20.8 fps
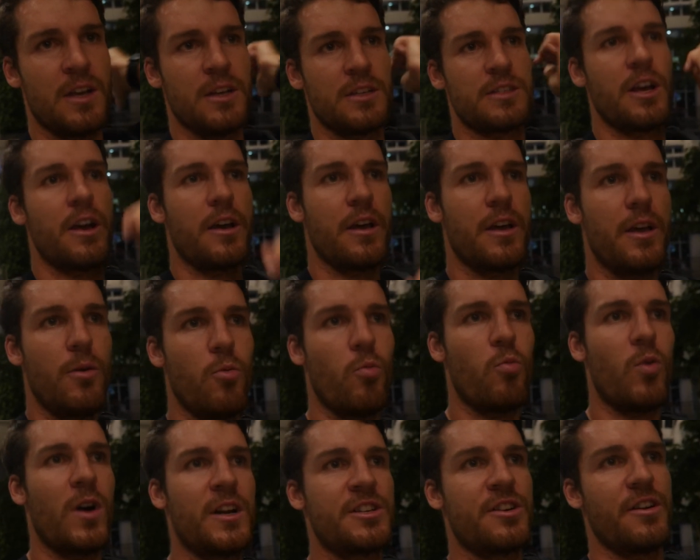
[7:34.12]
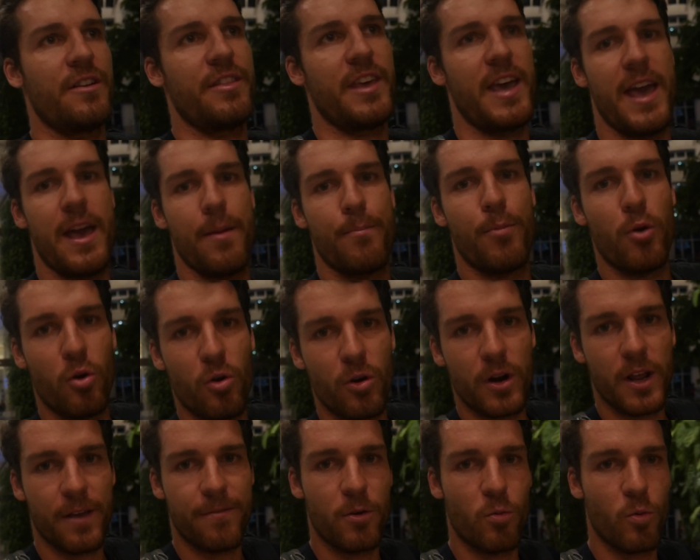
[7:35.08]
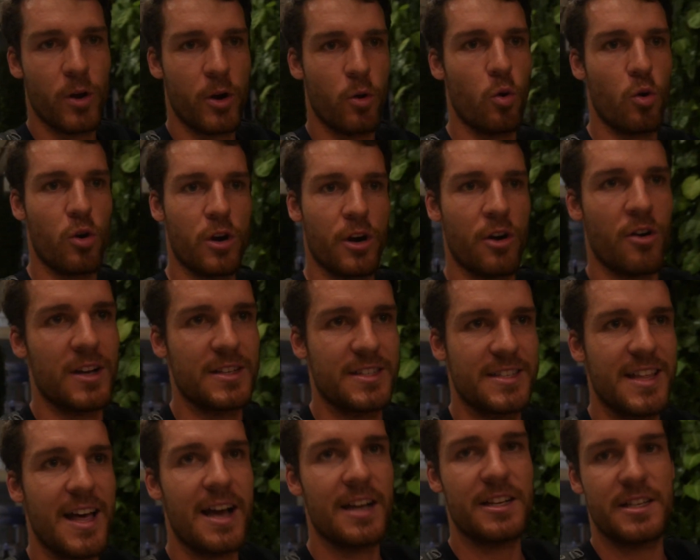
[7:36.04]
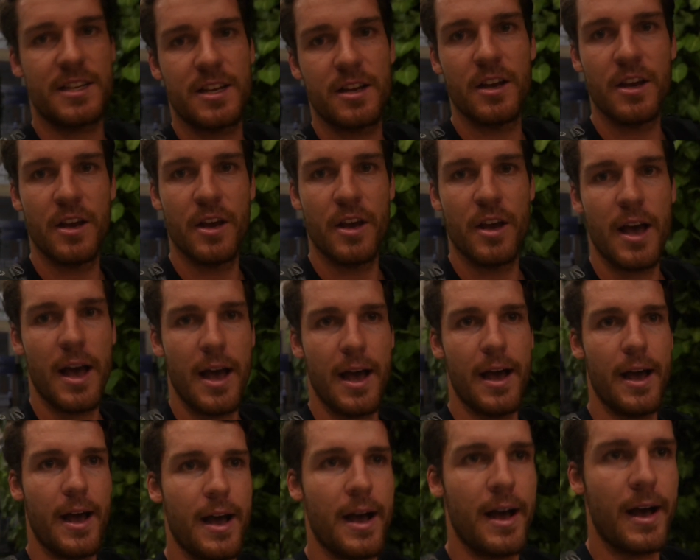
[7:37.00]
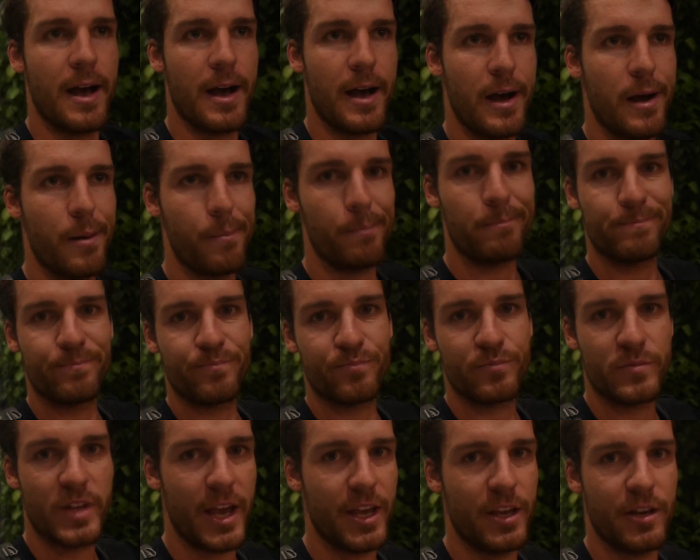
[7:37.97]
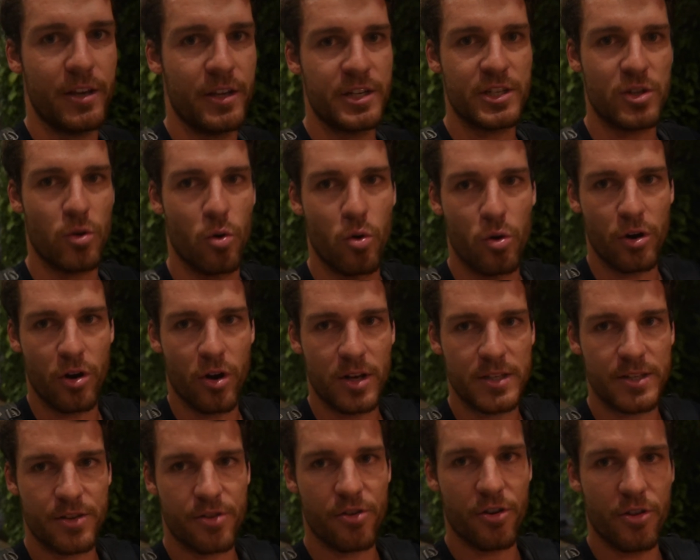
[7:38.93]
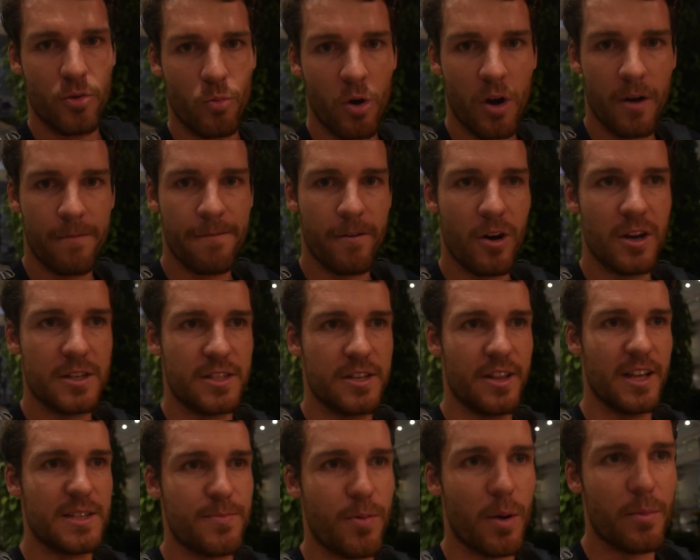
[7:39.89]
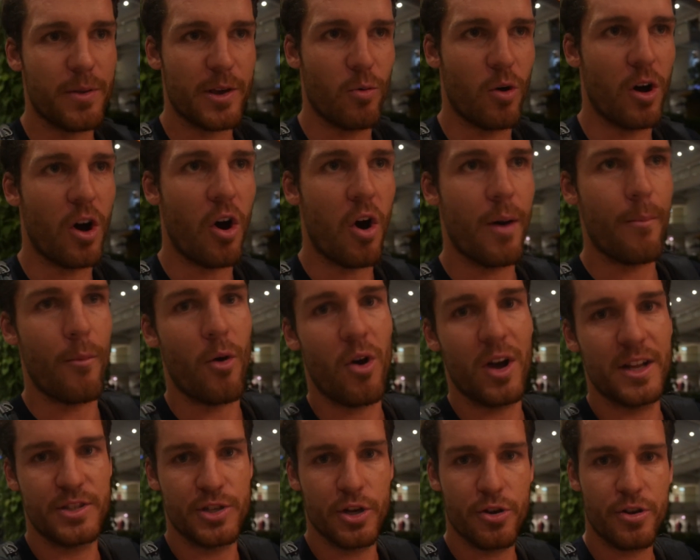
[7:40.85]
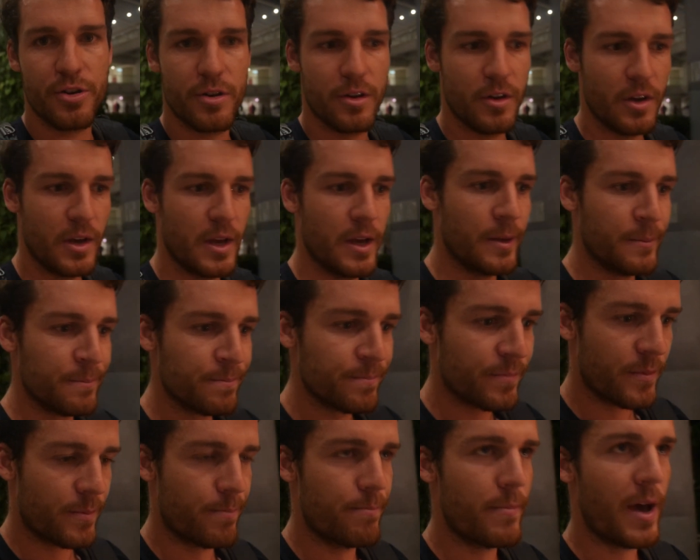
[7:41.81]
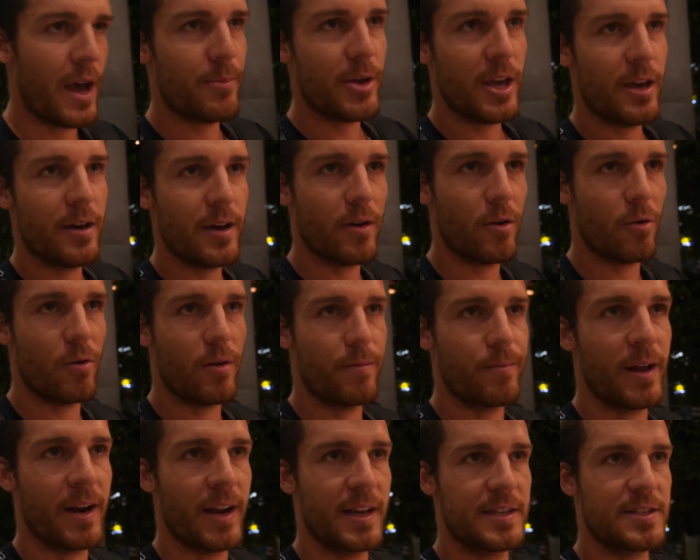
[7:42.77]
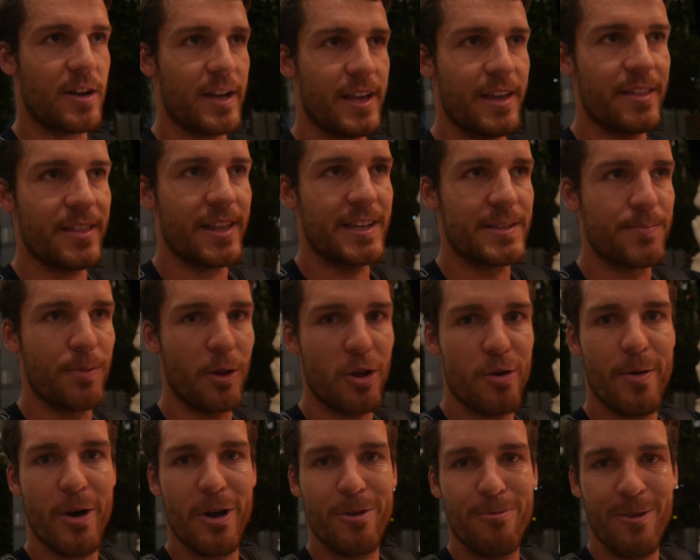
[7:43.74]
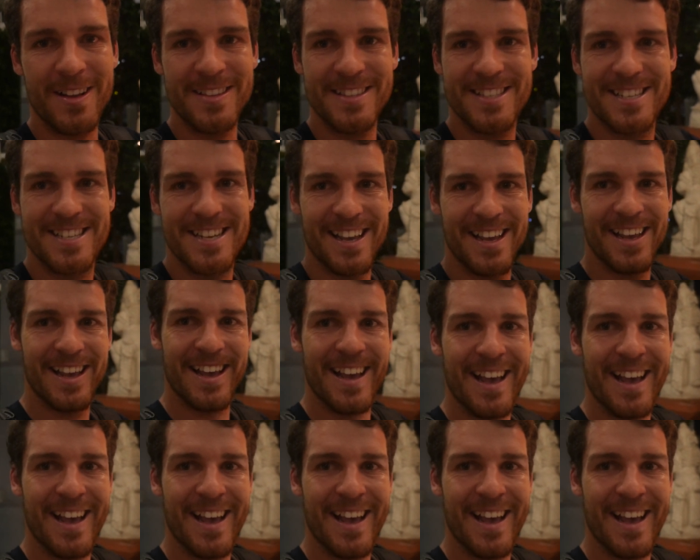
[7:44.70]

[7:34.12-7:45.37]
So once you're at the airport, if you want to organize that, yeah, you can just organize it through the Wi-Fi. So that's probably what I might do, maybe, unless I get these Bluebird ones.